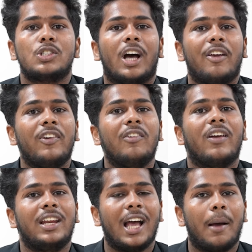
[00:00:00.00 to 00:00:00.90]
So I
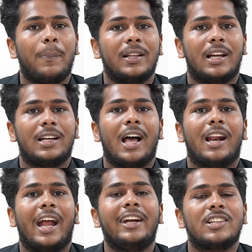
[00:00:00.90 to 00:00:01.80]
feel very happy that
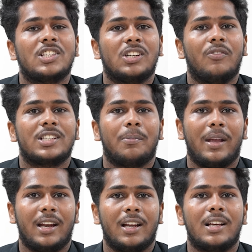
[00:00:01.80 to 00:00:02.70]
a right decision which I
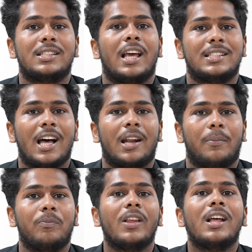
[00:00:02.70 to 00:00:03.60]
made is
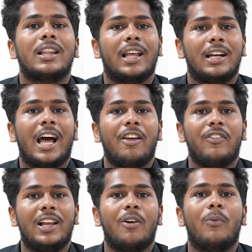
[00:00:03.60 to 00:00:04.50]
SRM, that
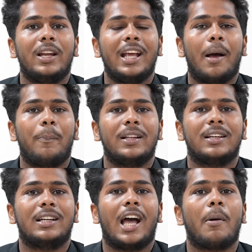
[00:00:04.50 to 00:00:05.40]
I feel very happy
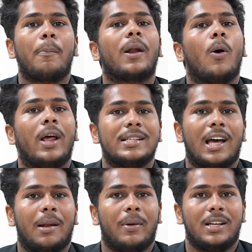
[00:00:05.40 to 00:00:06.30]
that I'm a proud
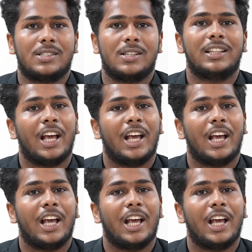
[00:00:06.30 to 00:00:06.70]
SRMite.